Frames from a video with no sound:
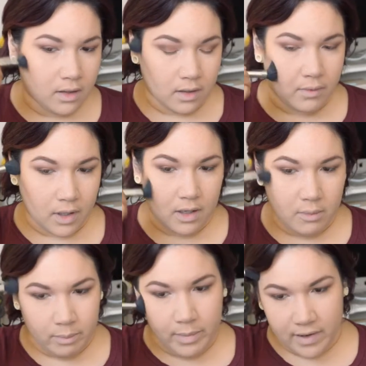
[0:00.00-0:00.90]
And then we're going
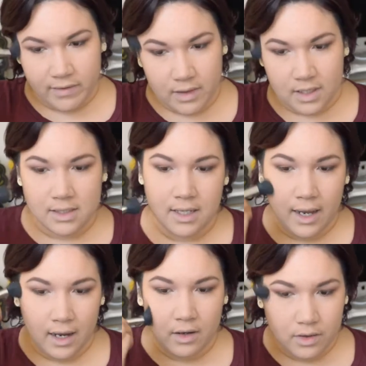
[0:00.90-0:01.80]
to buff this
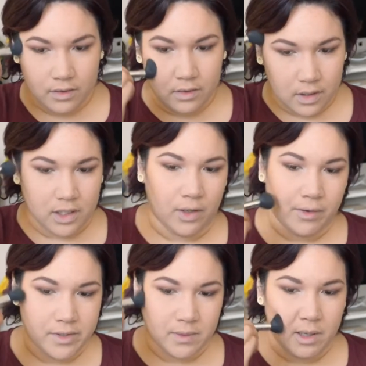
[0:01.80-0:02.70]
out, and you
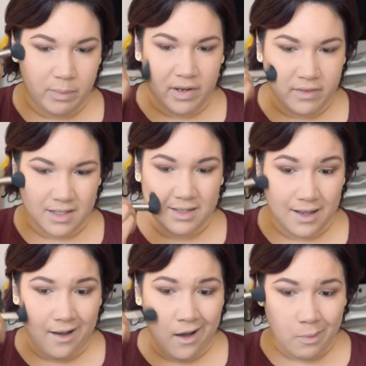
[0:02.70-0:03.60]
always want to buff
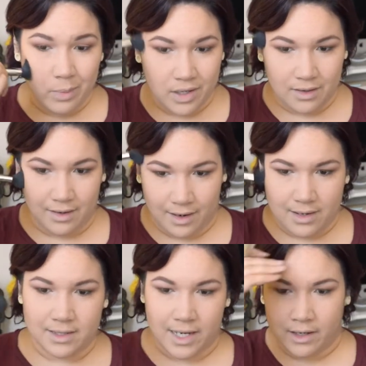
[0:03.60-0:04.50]
this up,
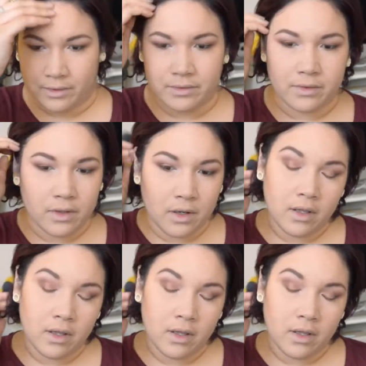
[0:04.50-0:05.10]
not down.